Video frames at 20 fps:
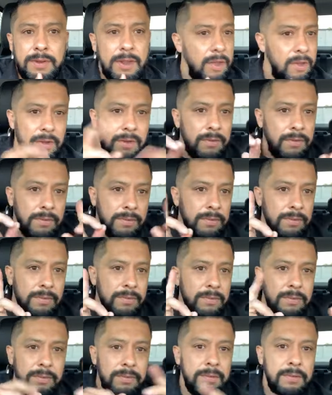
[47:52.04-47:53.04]
No,
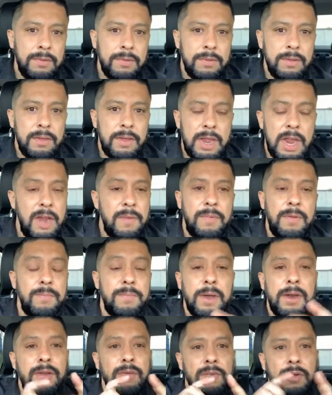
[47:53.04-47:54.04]

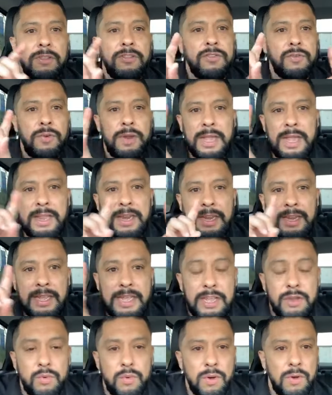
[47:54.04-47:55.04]
everybody was created
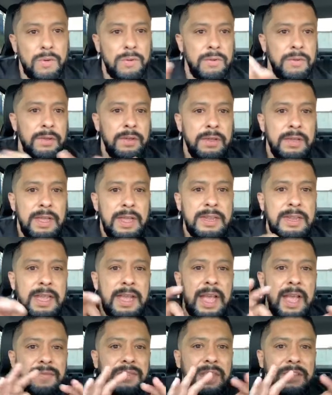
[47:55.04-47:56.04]
equal and
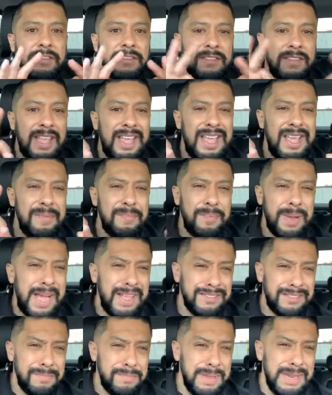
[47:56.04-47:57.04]
they have the same
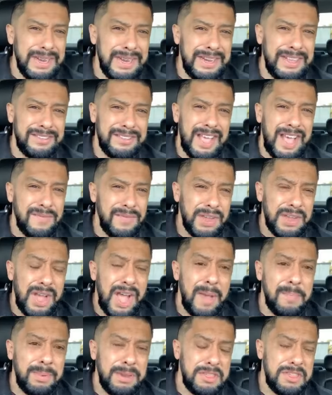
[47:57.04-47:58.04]
possibilities of
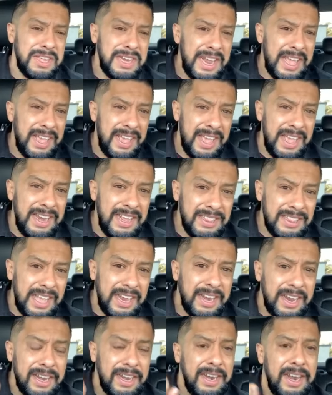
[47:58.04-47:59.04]
accomplishing
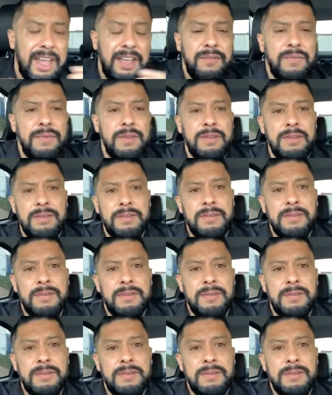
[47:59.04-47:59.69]
anything in life.